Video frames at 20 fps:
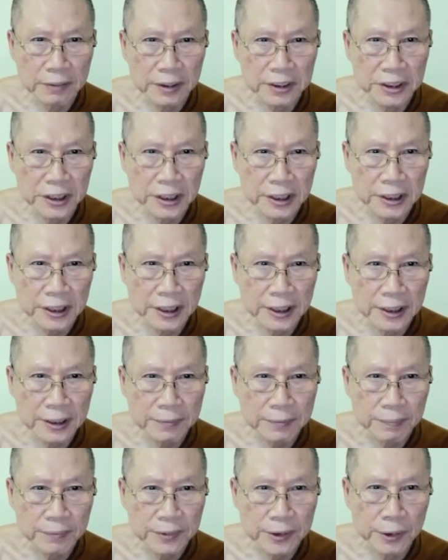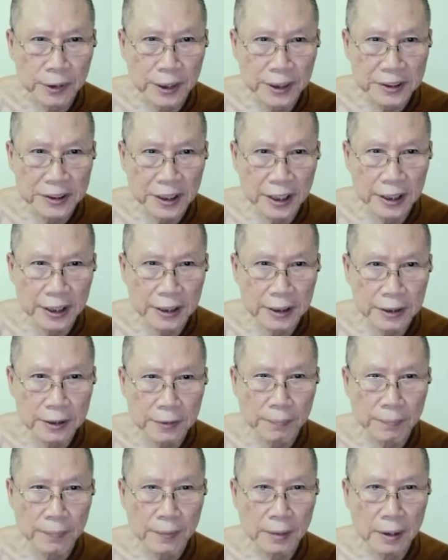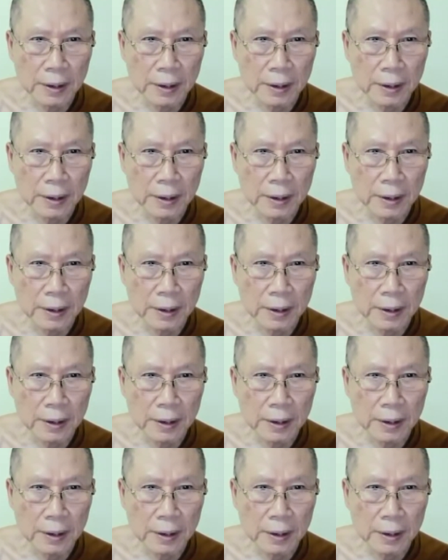Virginia, USA.